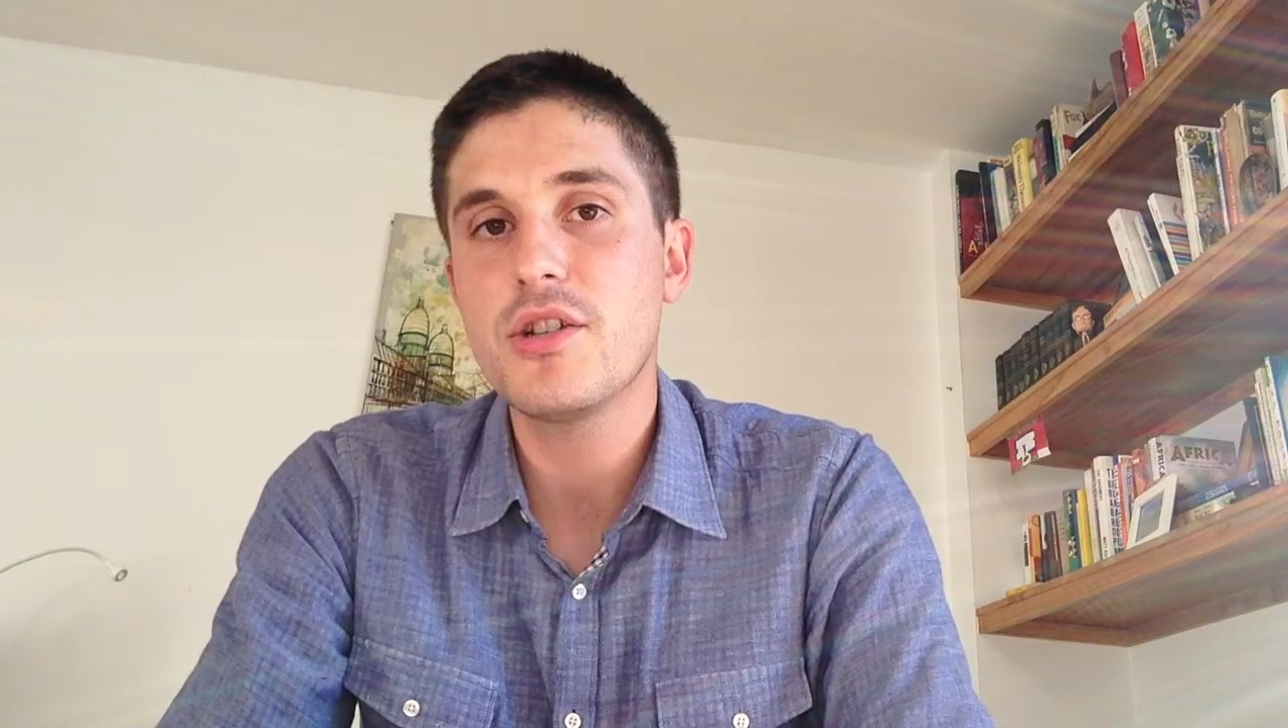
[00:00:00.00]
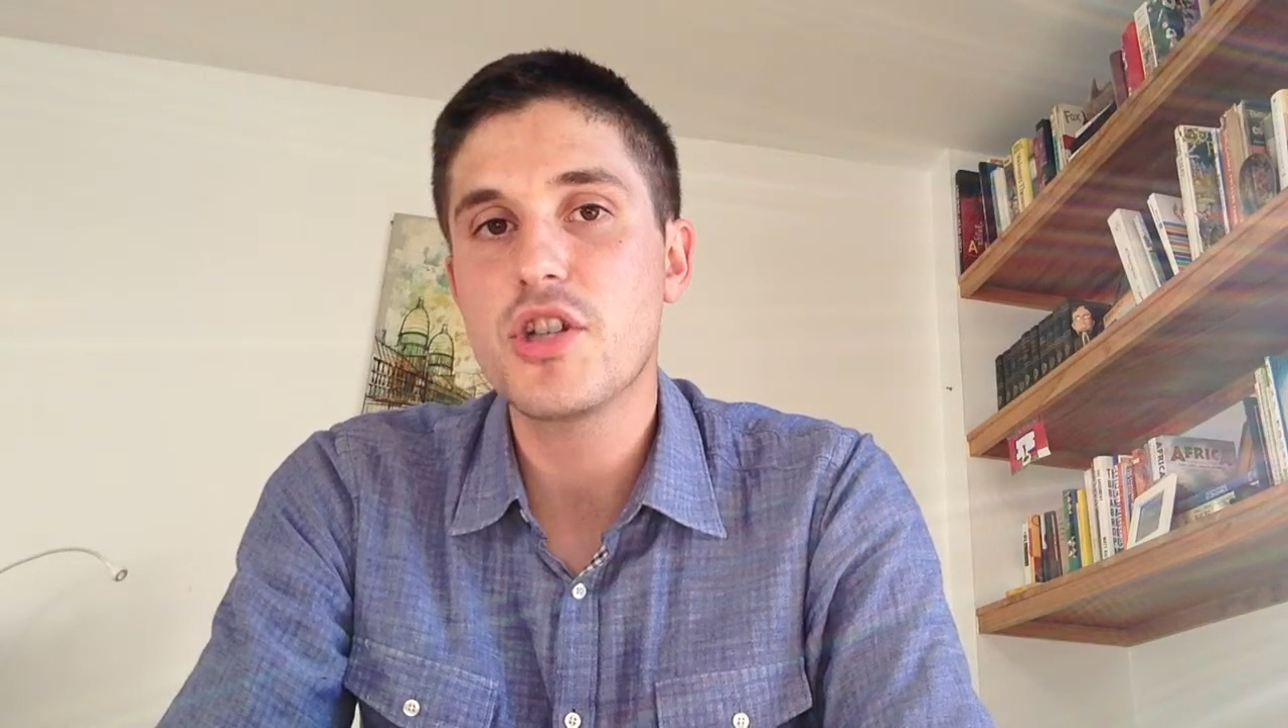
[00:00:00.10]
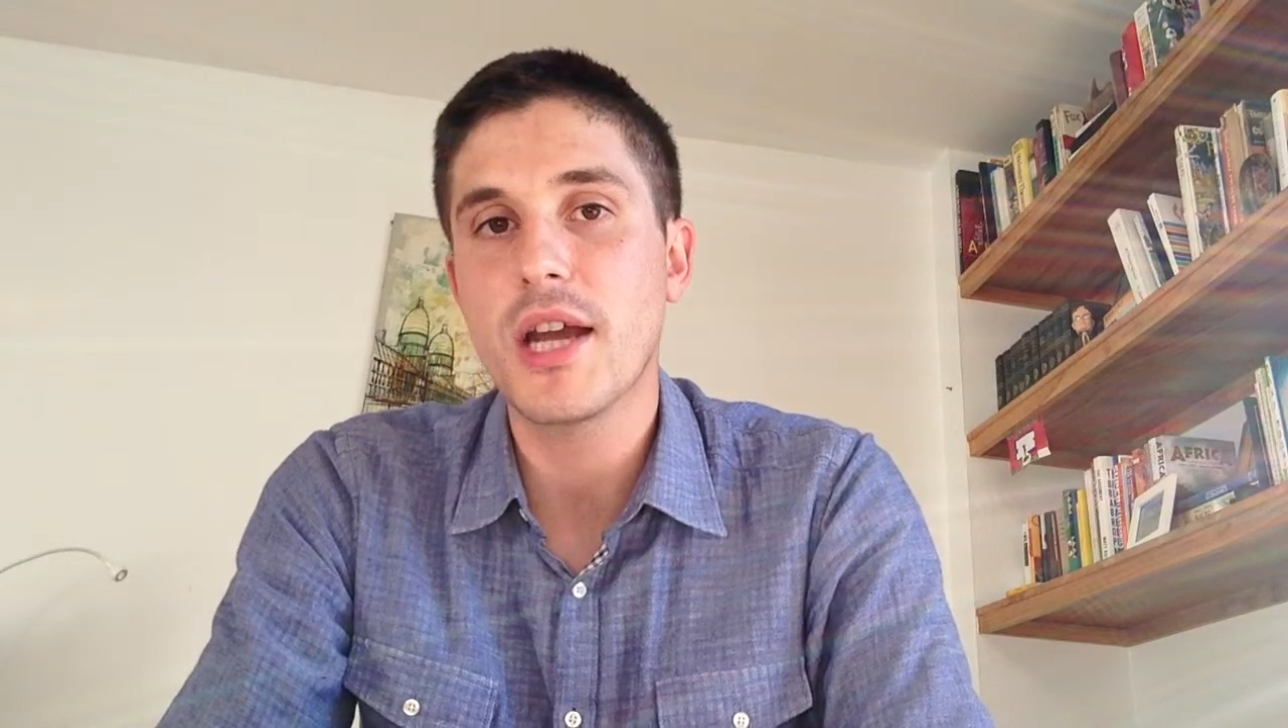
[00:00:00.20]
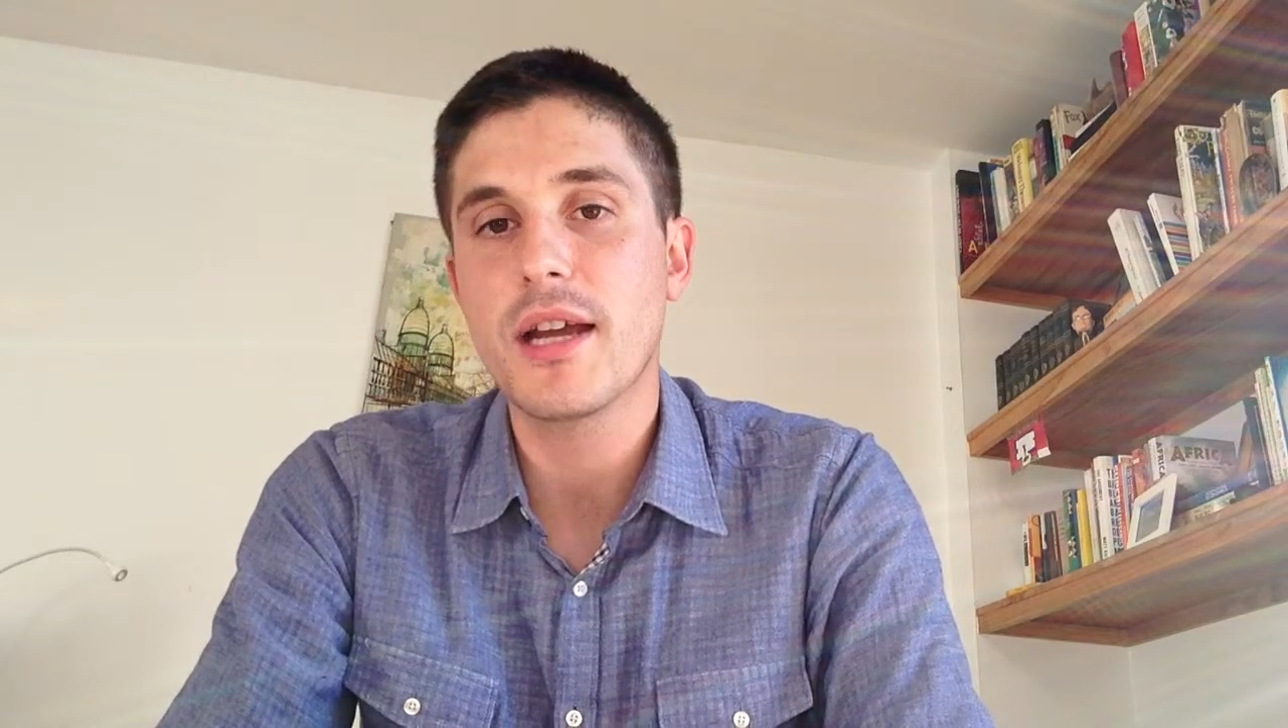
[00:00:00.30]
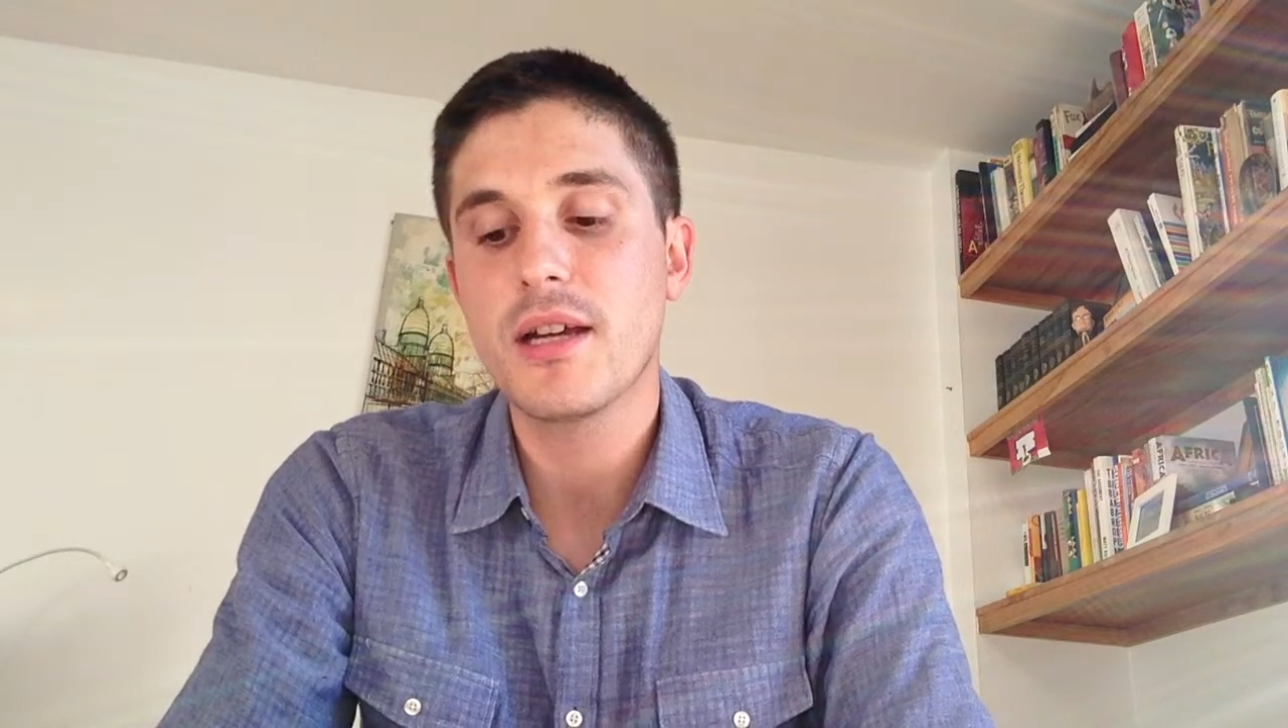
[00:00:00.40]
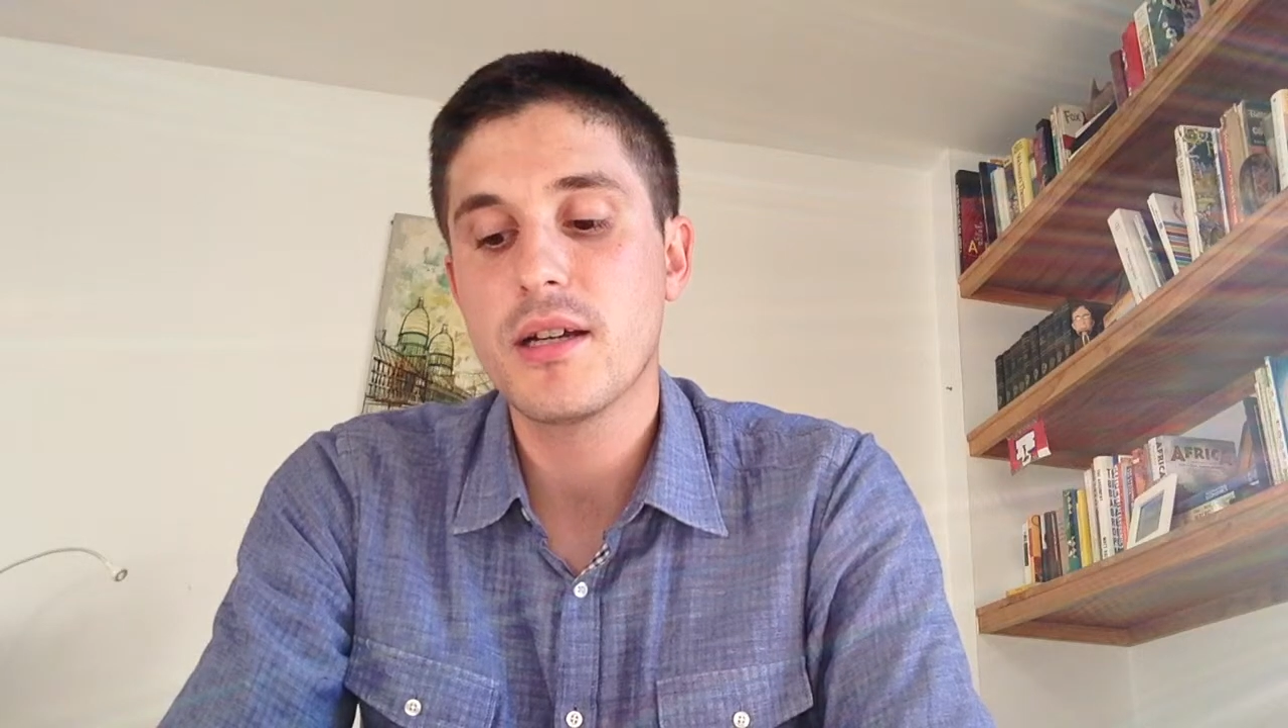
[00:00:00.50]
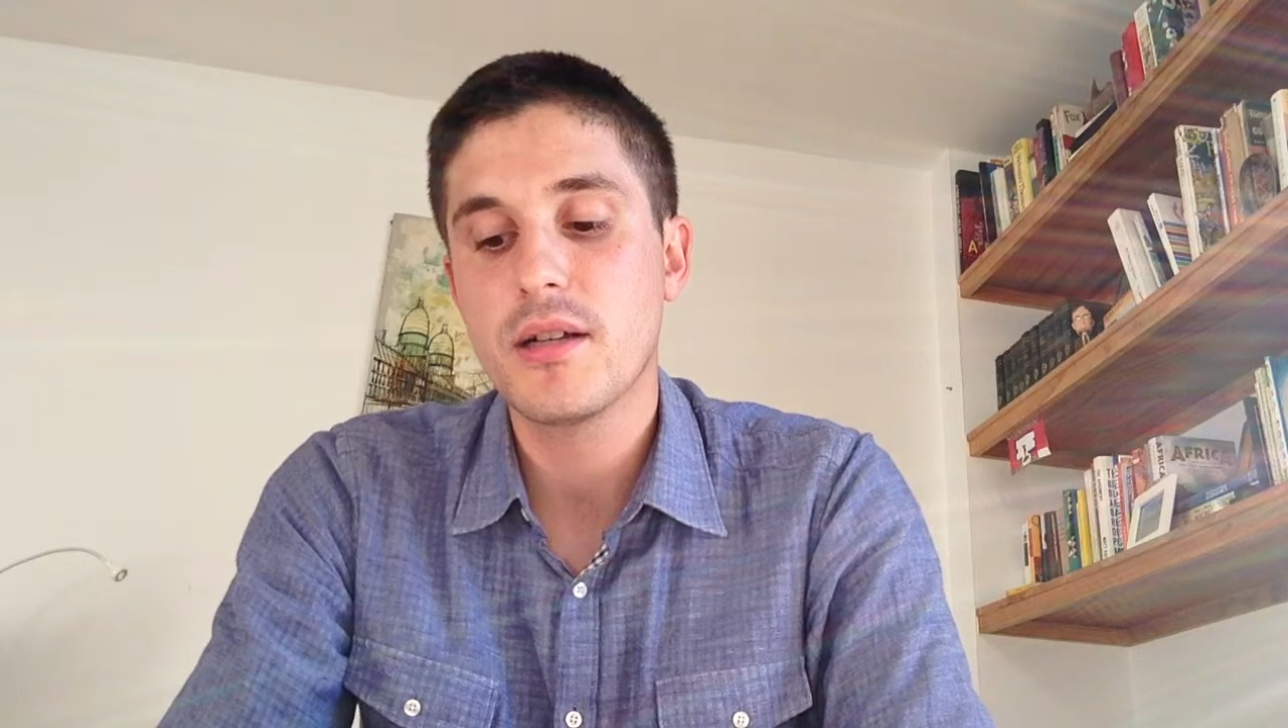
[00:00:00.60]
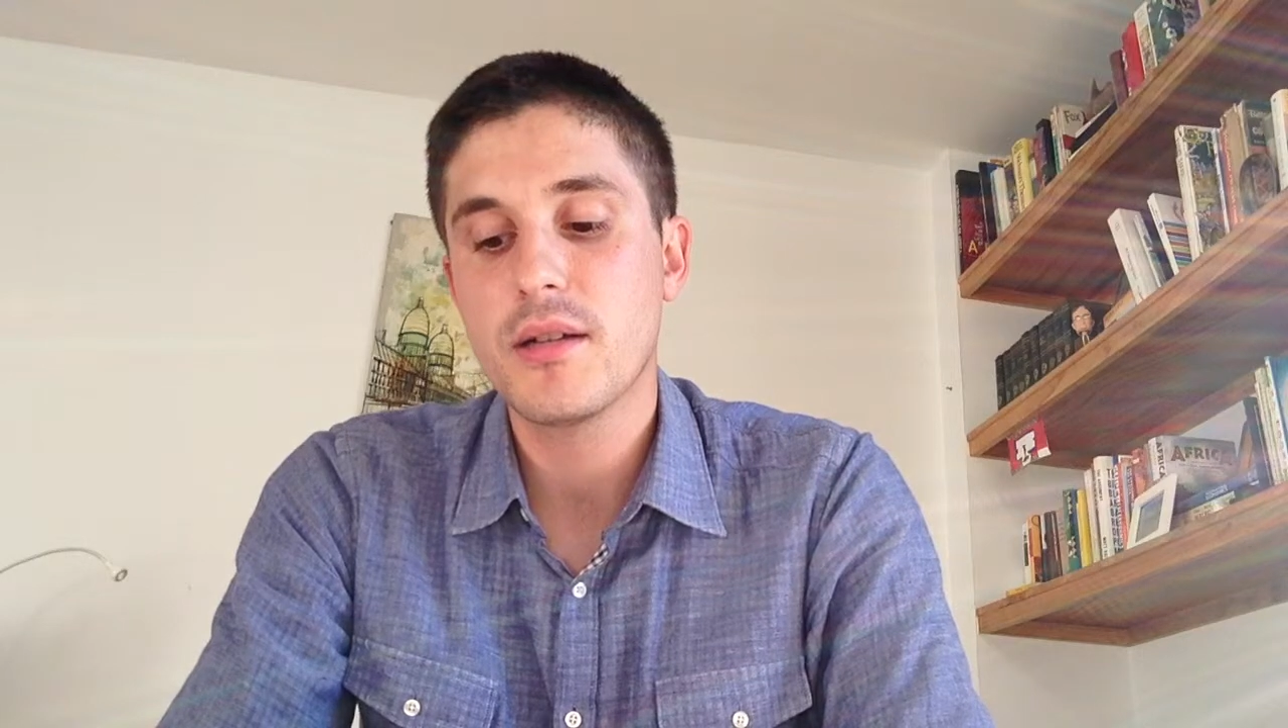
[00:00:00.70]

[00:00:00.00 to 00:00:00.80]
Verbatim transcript: chick.